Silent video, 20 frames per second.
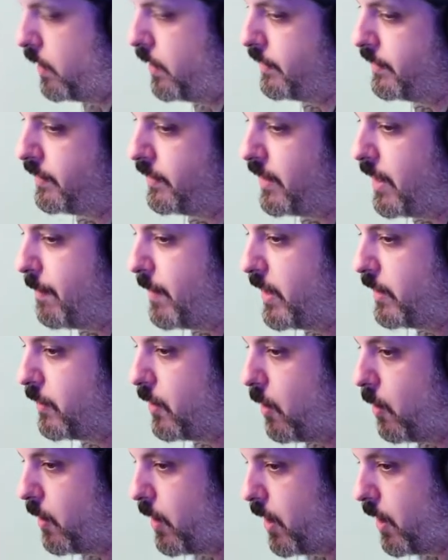
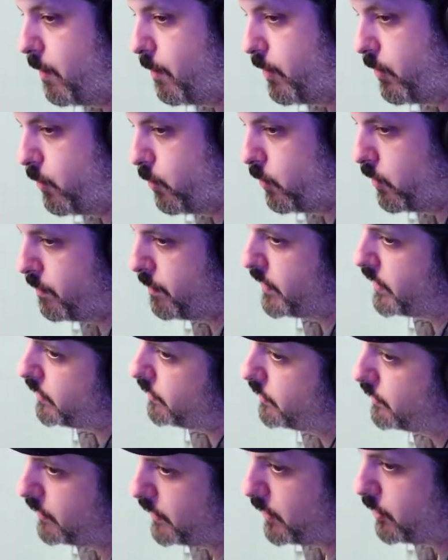semitone up would be
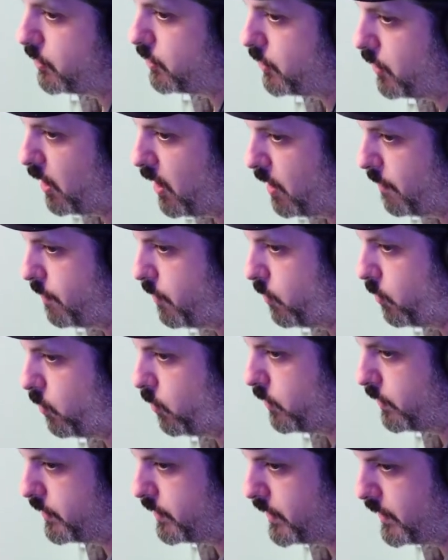C sharp
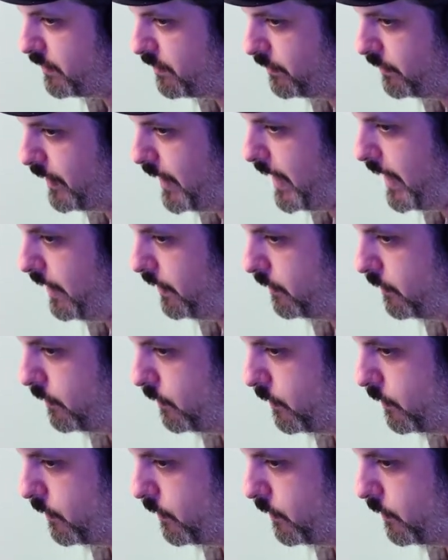or D flat.